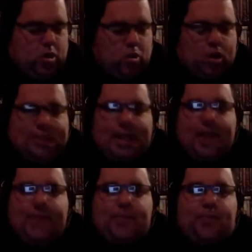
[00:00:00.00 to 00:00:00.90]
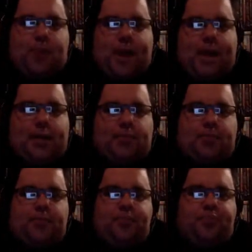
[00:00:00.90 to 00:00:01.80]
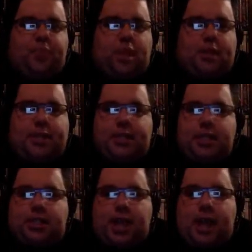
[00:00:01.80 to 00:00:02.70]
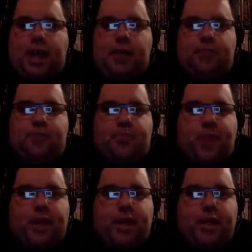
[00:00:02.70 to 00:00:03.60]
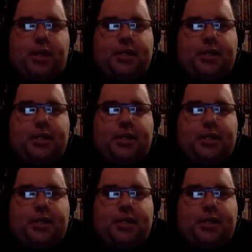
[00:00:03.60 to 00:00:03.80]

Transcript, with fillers: Well, David, um, this is a big